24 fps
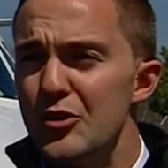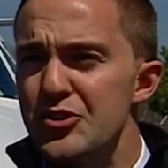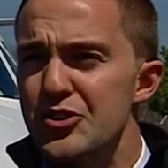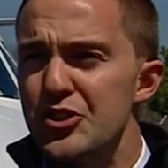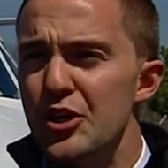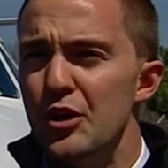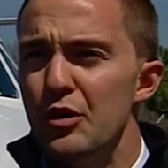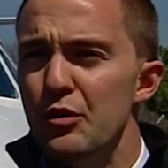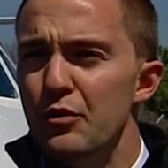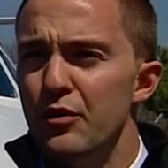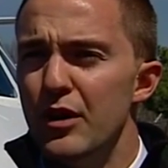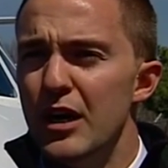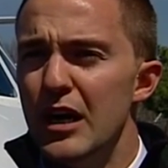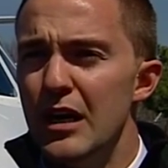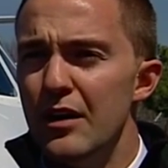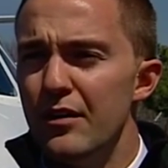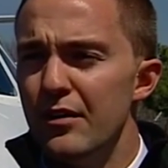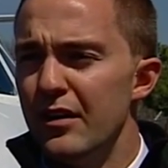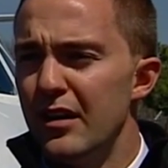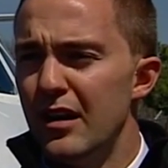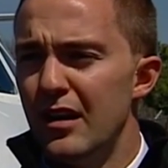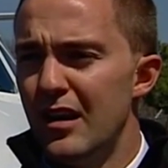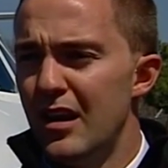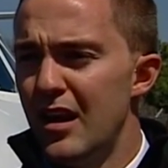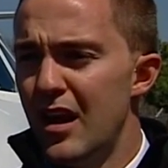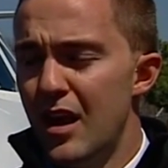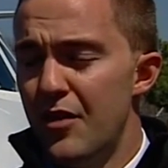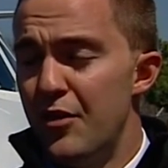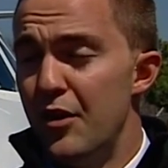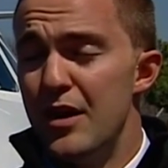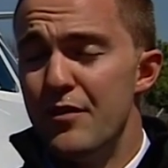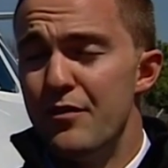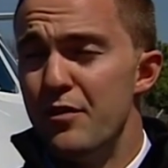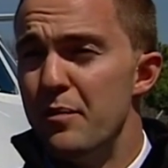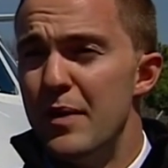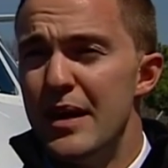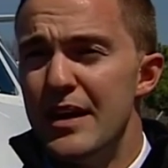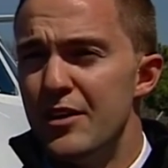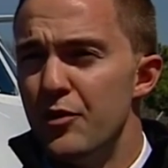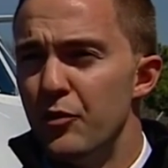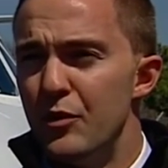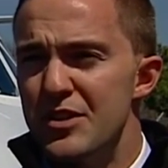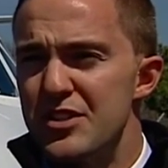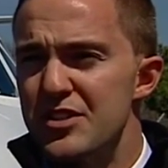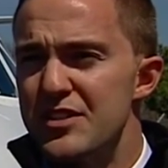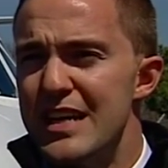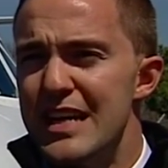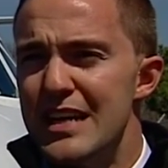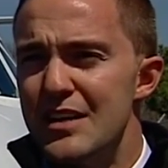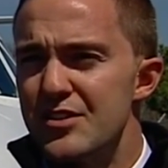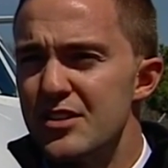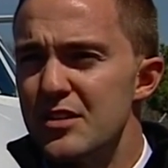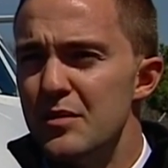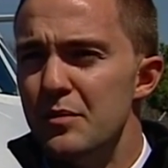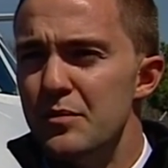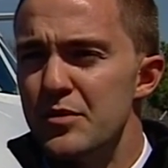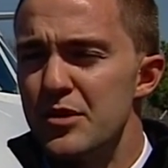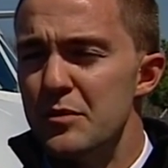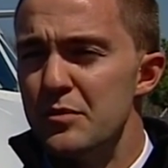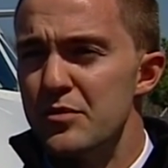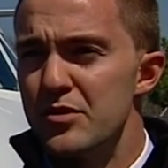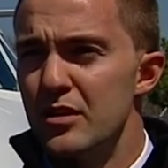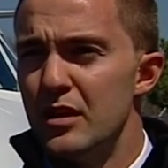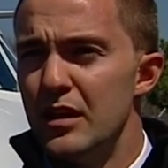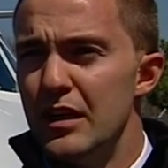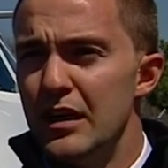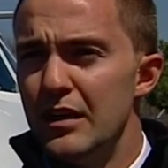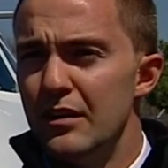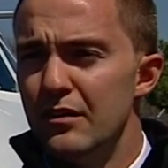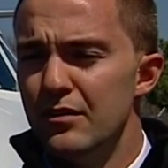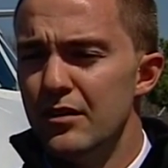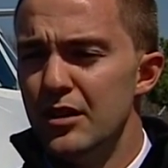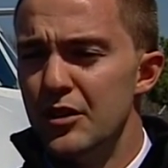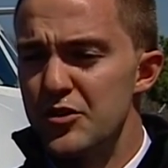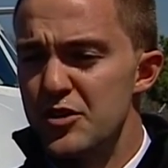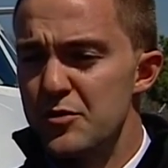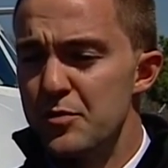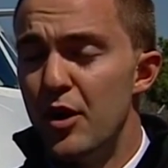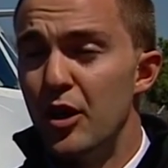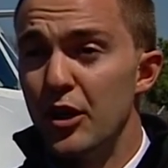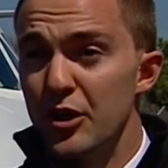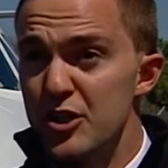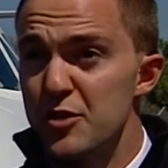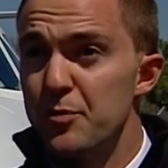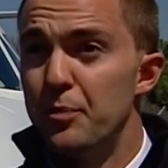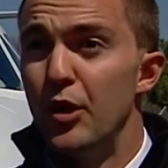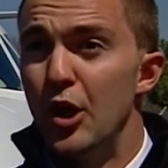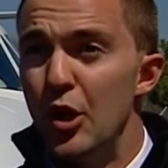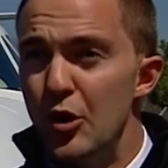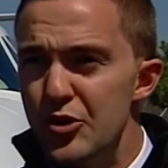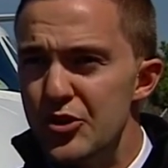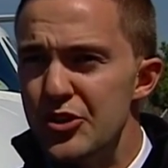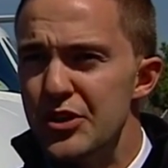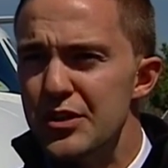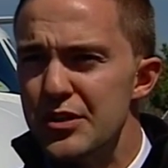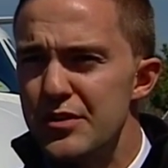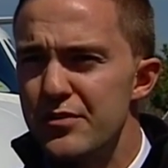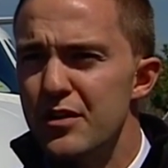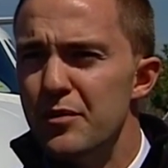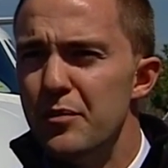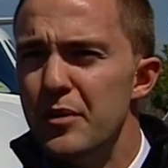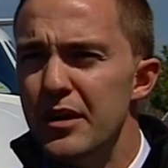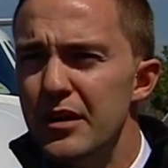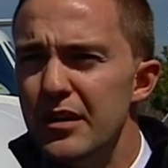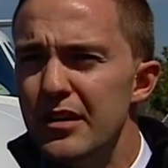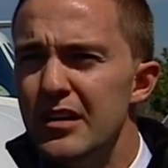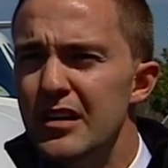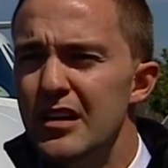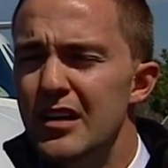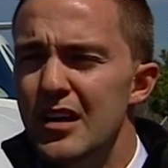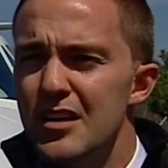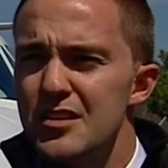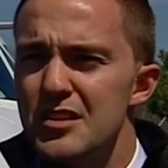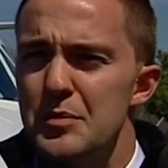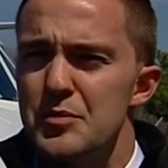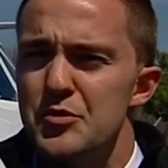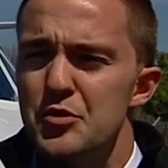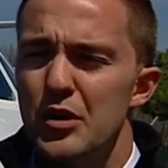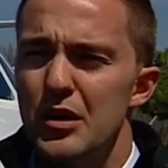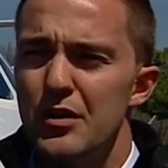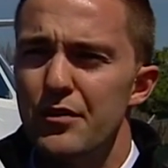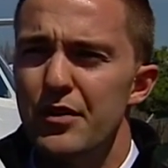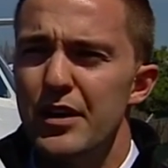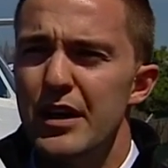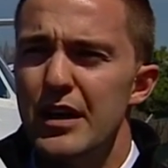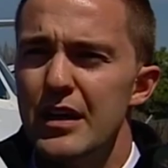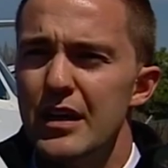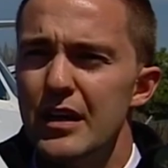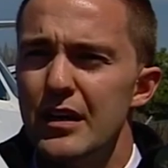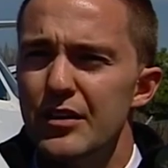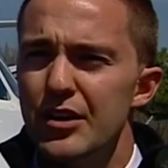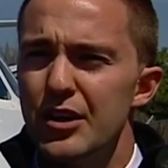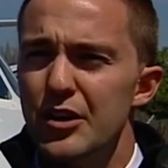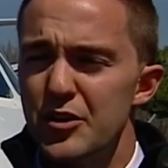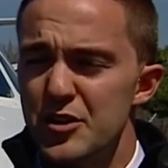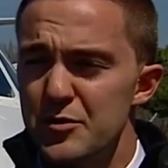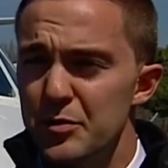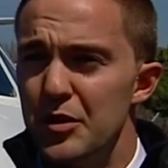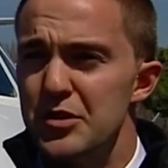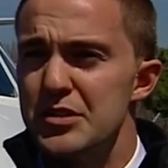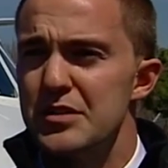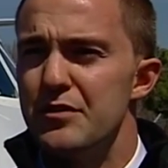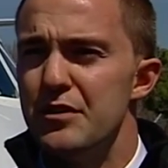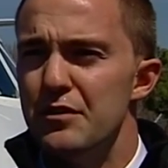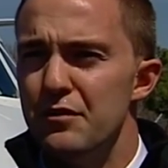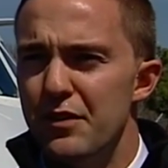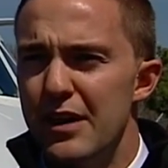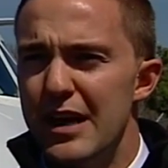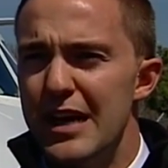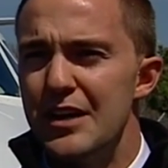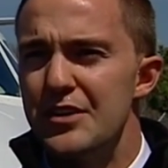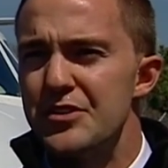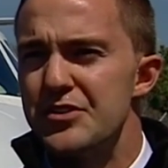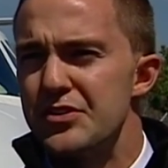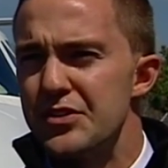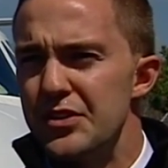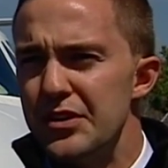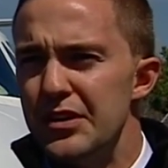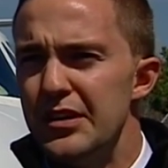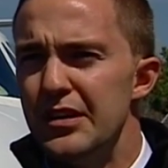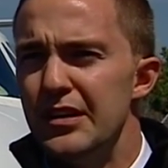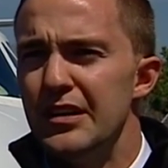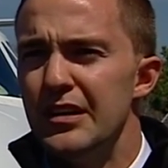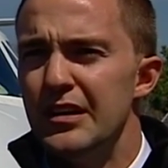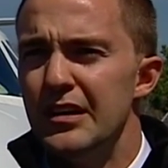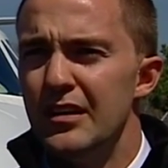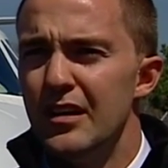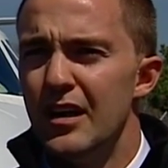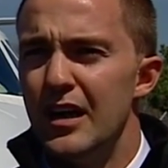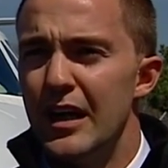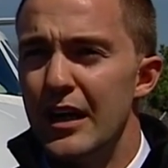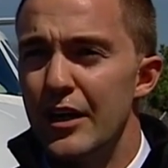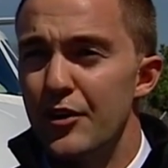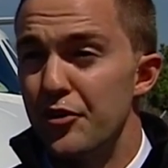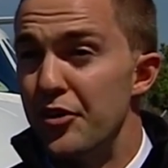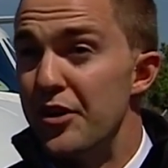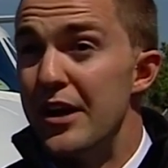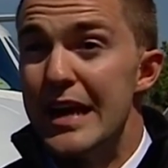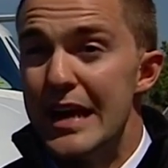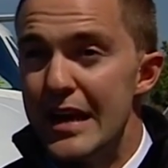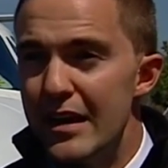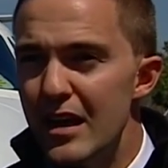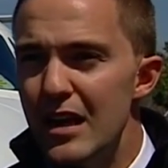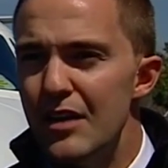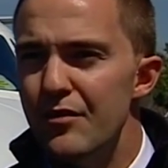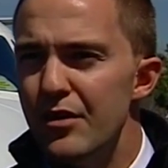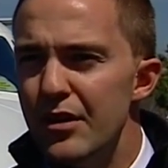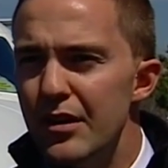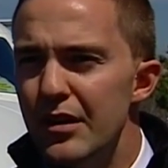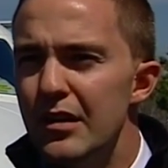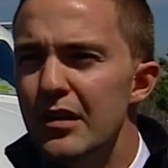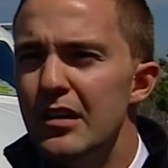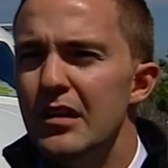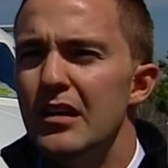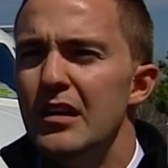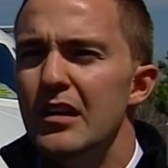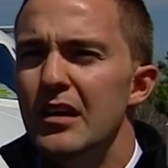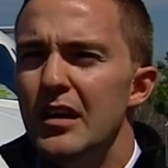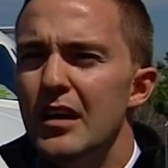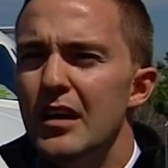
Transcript: also uh, they're even made to withstand some some uh, you know small explosions from a some sort of a uh, you know explosive device or uh, grenade even.